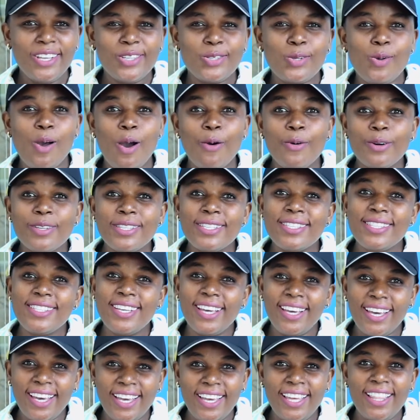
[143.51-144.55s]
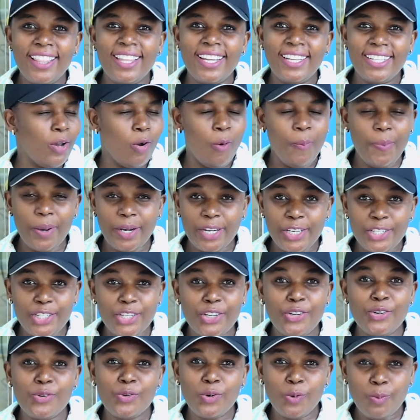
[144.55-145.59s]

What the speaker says: So I was singing in the operation